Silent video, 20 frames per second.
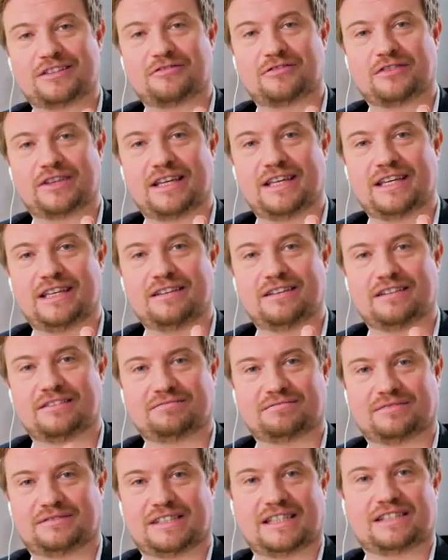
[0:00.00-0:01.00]
of
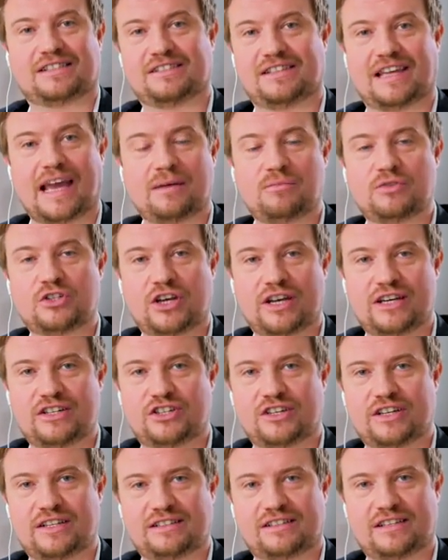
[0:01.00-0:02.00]
this
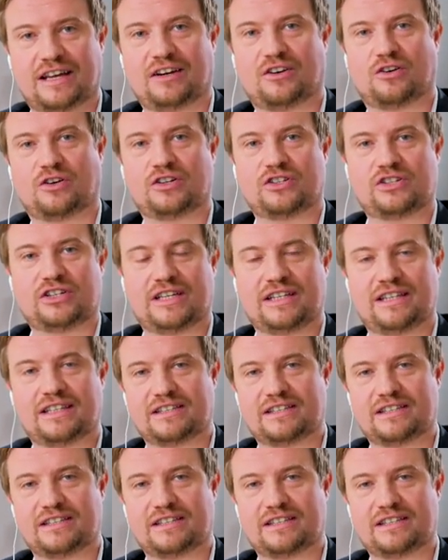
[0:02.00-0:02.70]
game-changing technology,